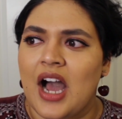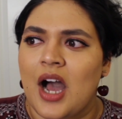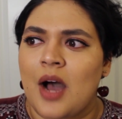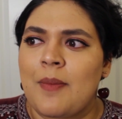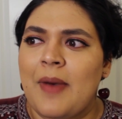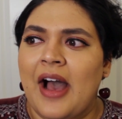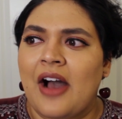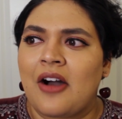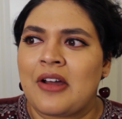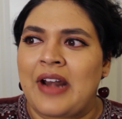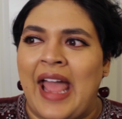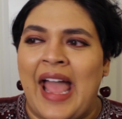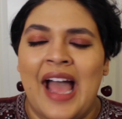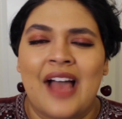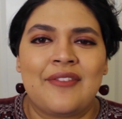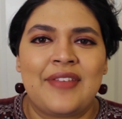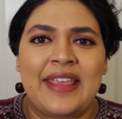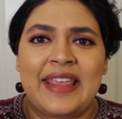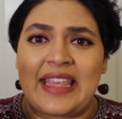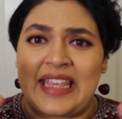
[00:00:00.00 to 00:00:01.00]
about
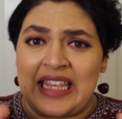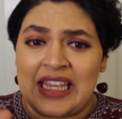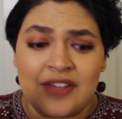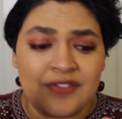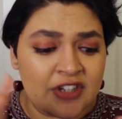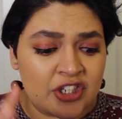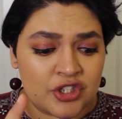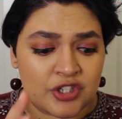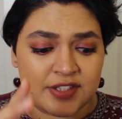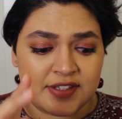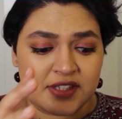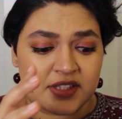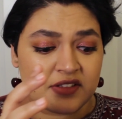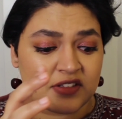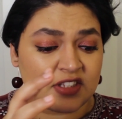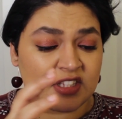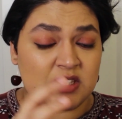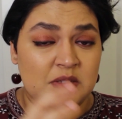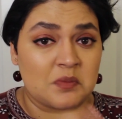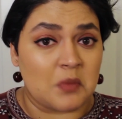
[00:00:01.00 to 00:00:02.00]
having even just
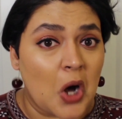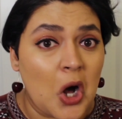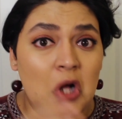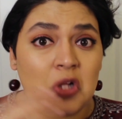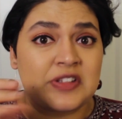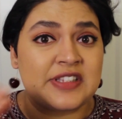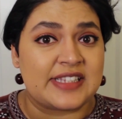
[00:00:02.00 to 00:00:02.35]
small